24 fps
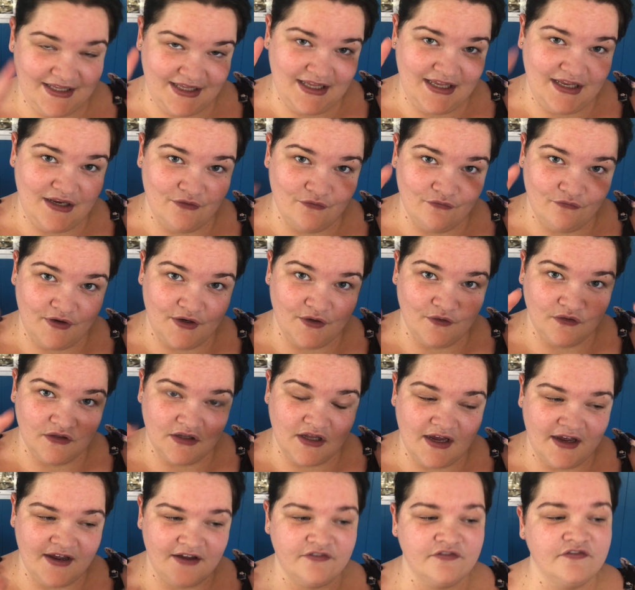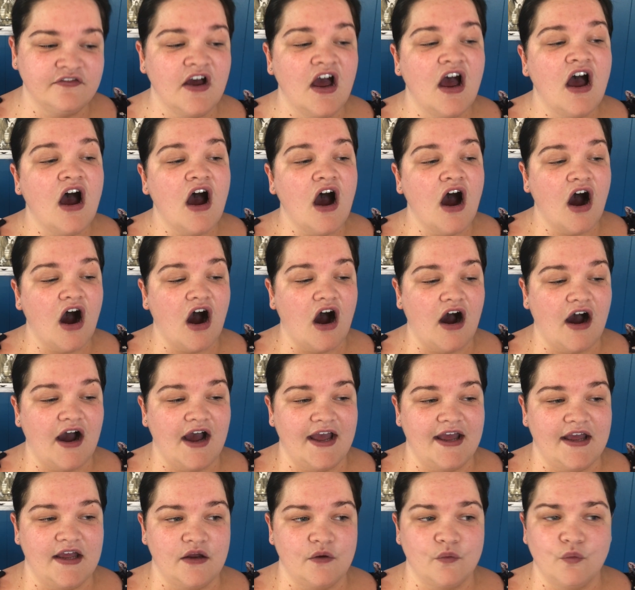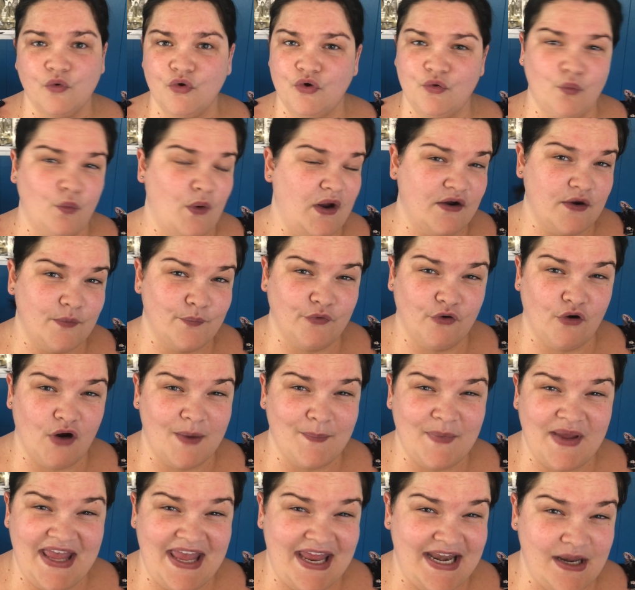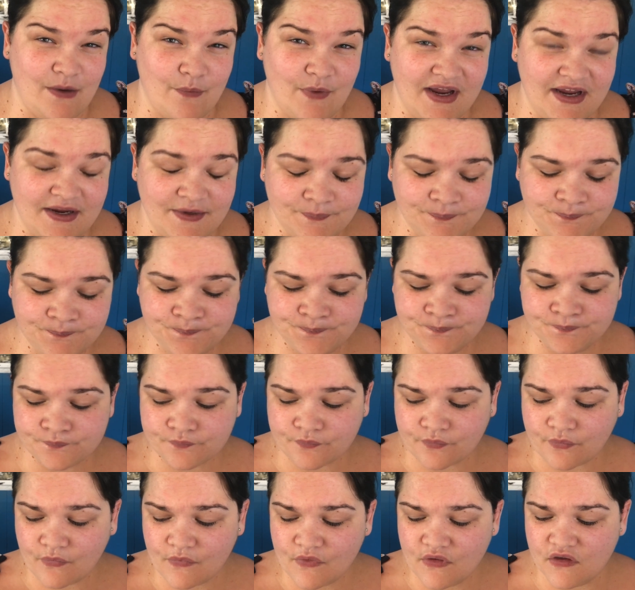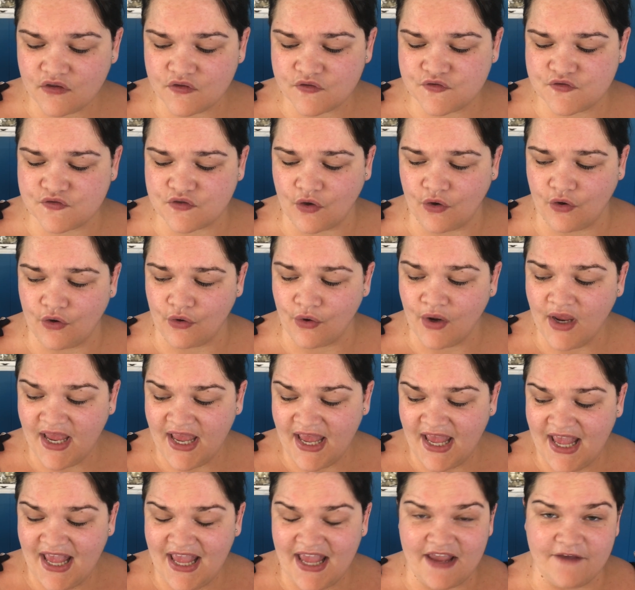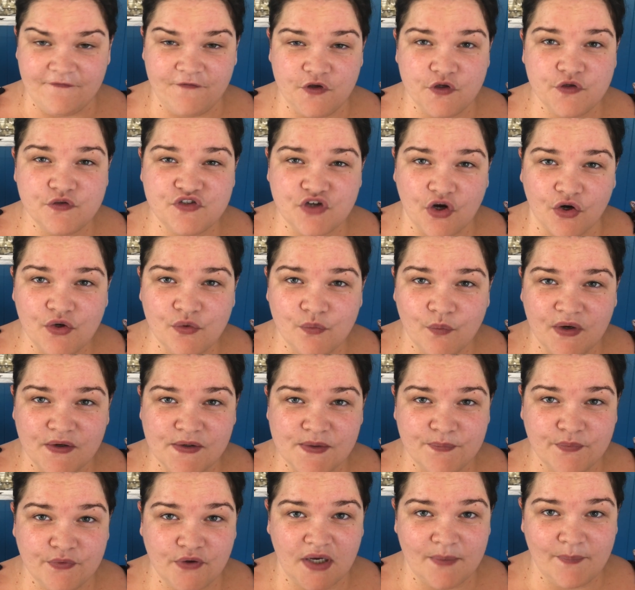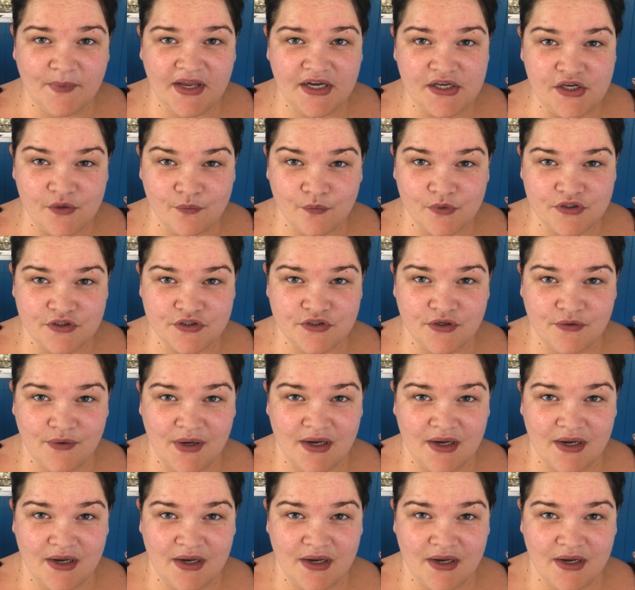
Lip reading: in real life, I would wear a primer anyway. So if you don't wear a primer and you want to know